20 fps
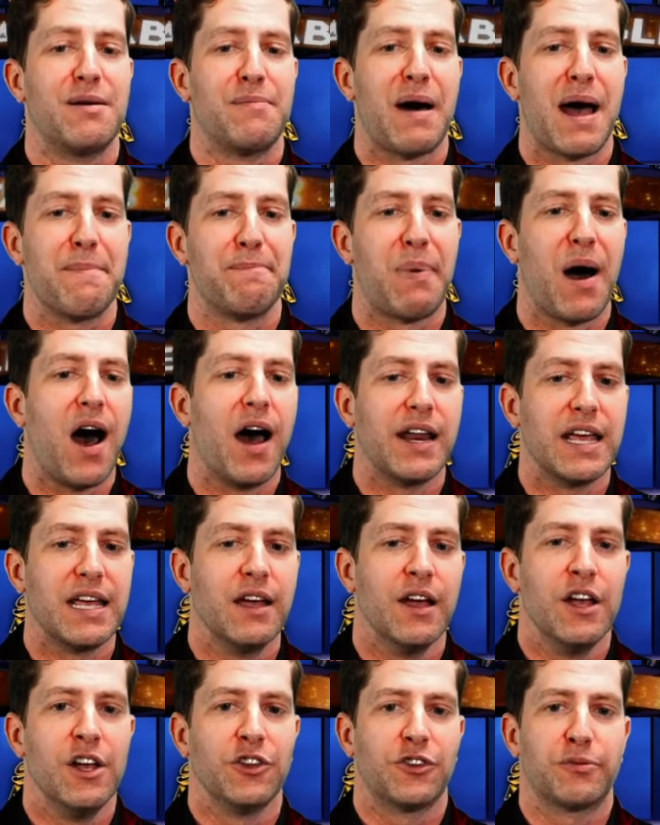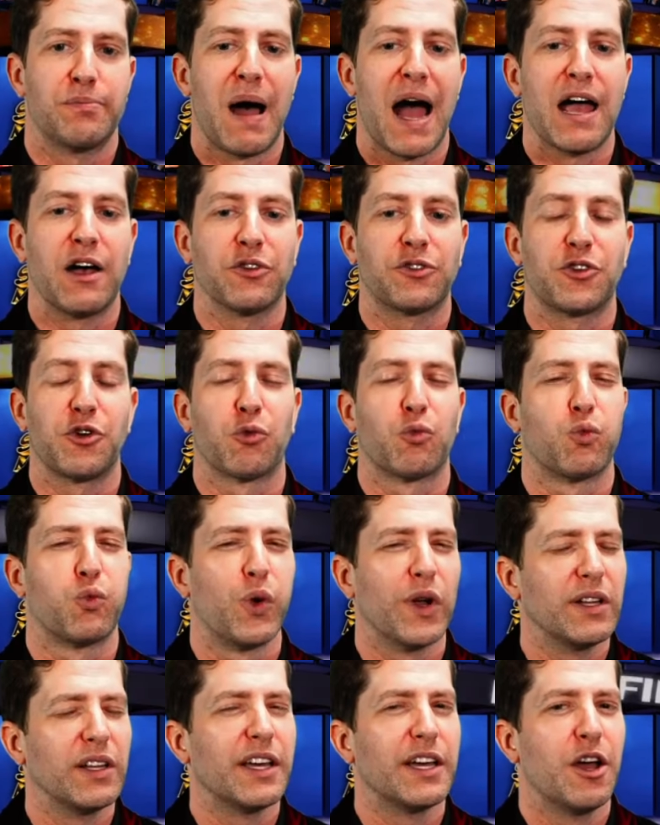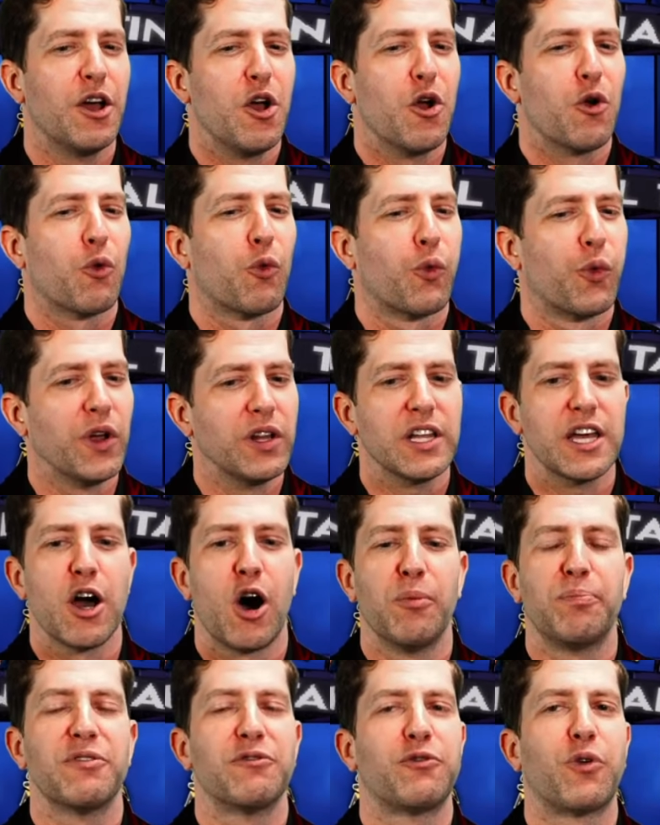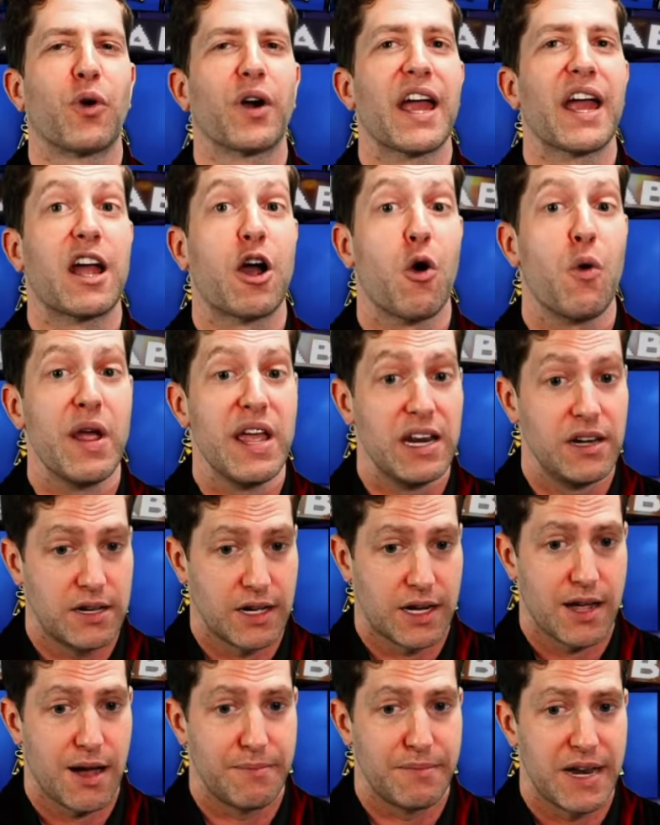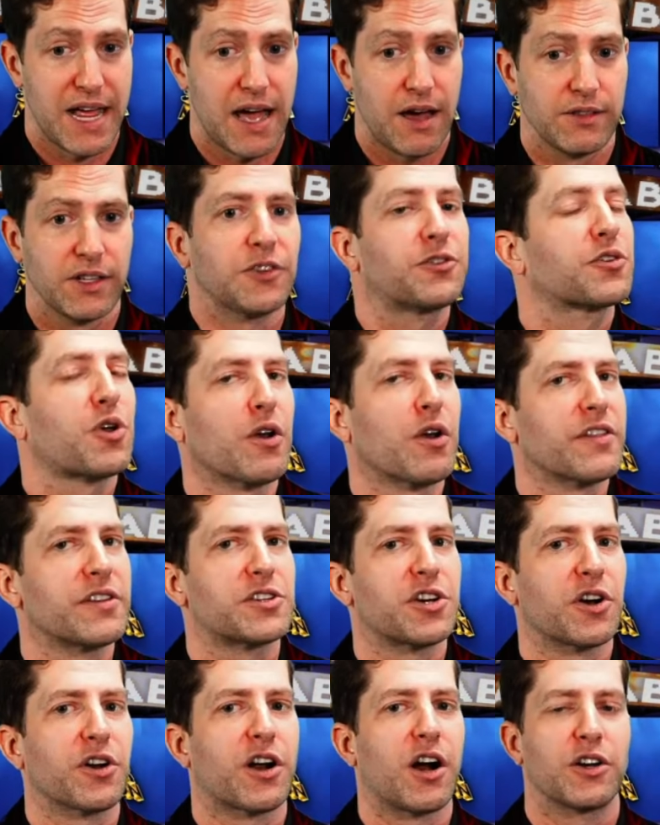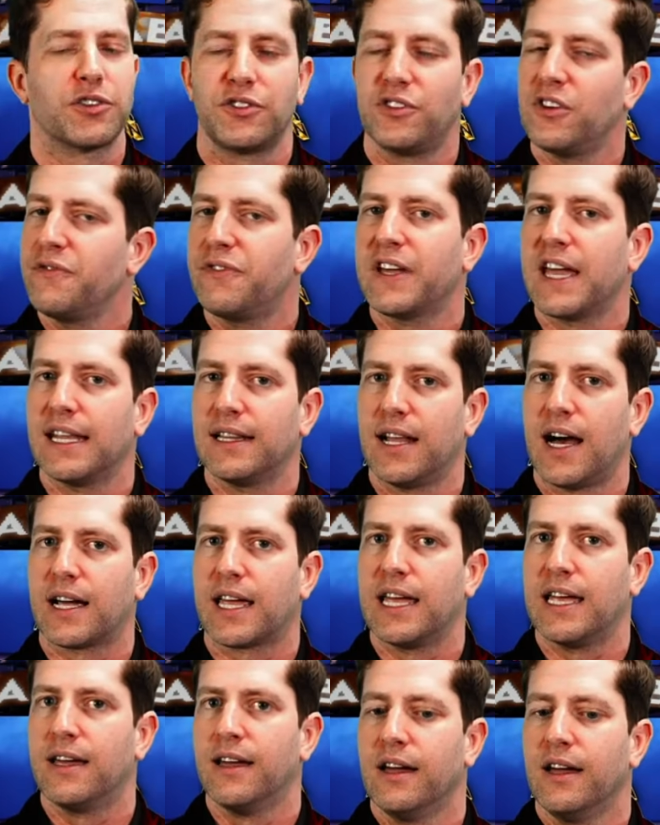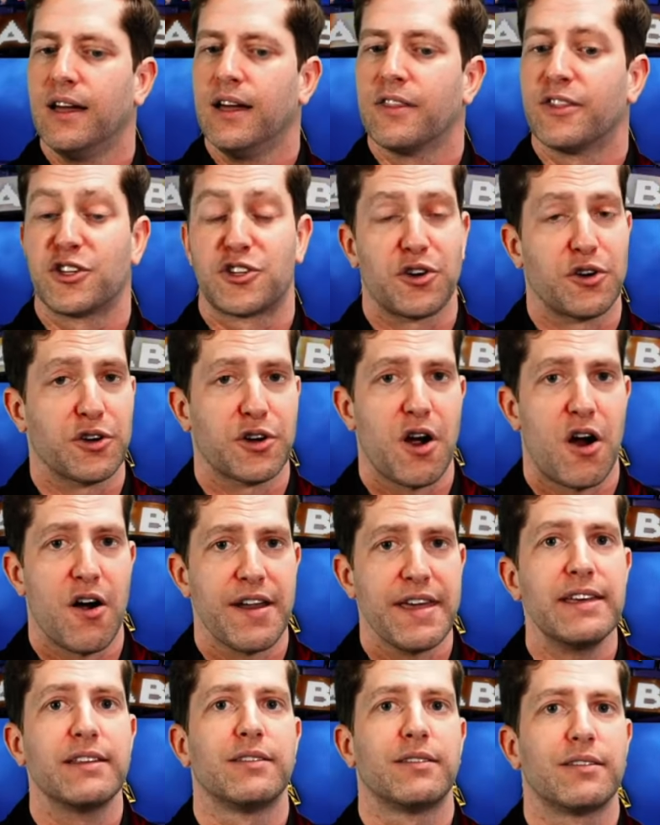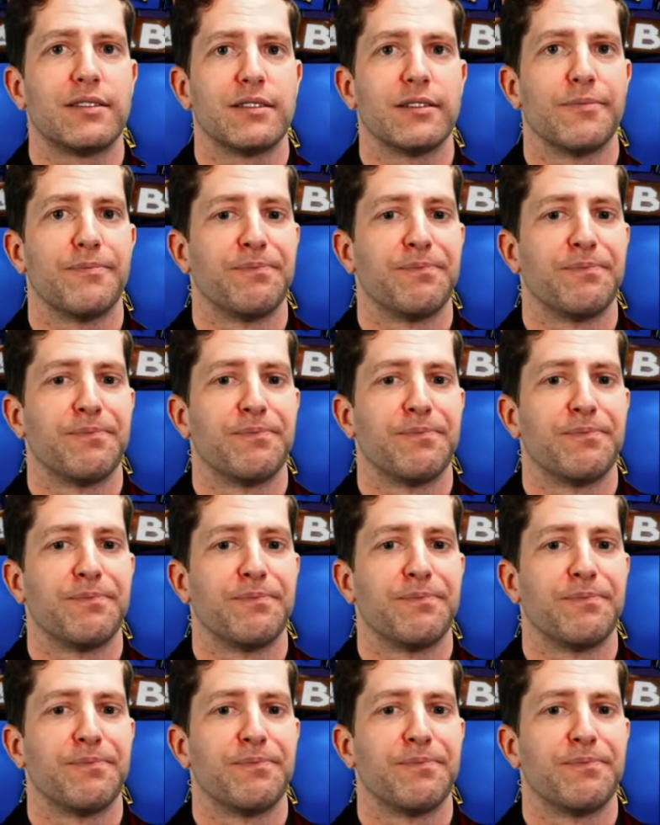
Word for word: by Bonnie. Smiles, you're really, really hoping for a Queen to come down. Let's go to the turn card, see if you get lucky. The turn card is